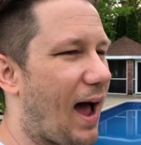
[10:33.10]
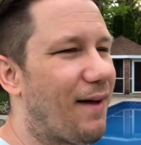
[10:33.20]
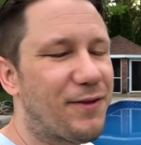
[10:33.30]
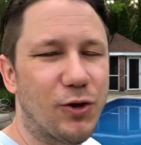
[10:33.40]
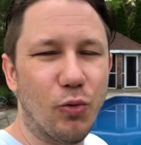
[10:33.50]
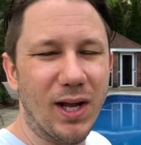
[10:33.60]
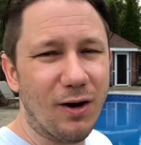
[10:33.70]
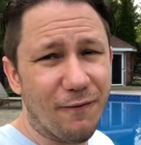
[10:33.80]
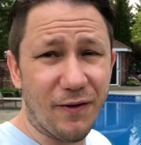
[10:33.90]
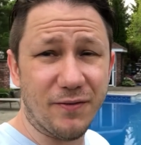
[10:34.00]
I have
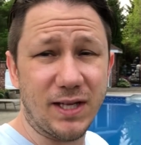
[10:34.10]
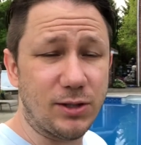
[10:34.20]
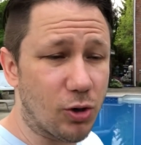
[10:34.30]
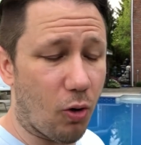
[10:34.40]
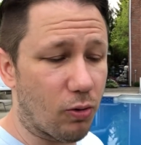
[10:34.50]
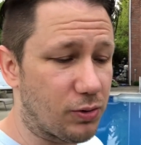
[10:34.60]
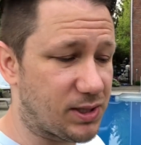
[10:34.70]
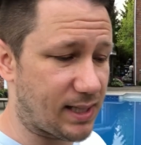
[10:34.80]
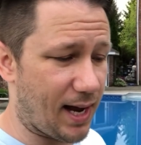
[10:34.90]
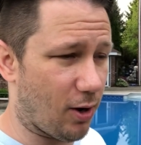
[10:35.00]
350 total
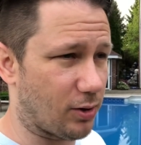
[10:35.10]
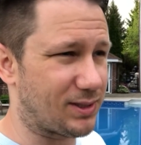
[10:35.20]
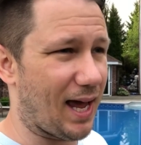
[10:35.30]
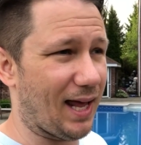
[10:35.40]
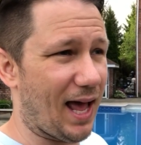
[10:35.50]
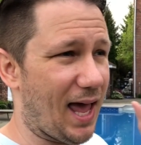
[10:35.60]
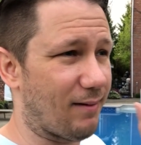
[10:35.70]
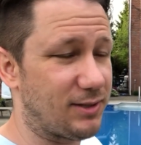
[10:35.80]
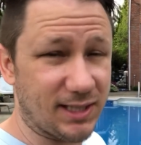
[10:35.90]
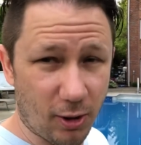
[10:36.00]
sales and I
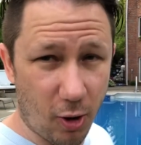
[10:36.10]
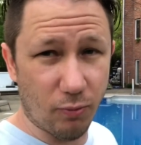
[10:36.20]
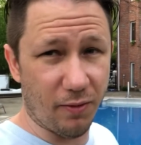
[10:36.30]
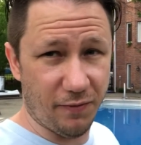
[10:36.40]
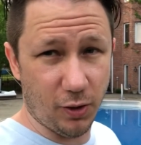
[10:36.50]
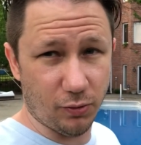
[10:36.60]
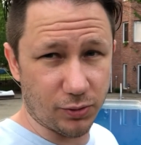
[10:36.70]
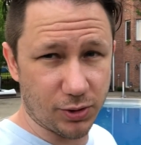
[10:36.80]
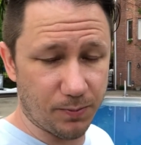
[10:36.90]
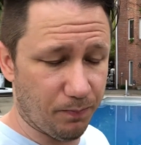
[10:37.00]
have 0
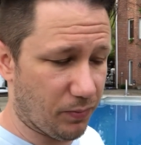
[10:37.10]
reviews.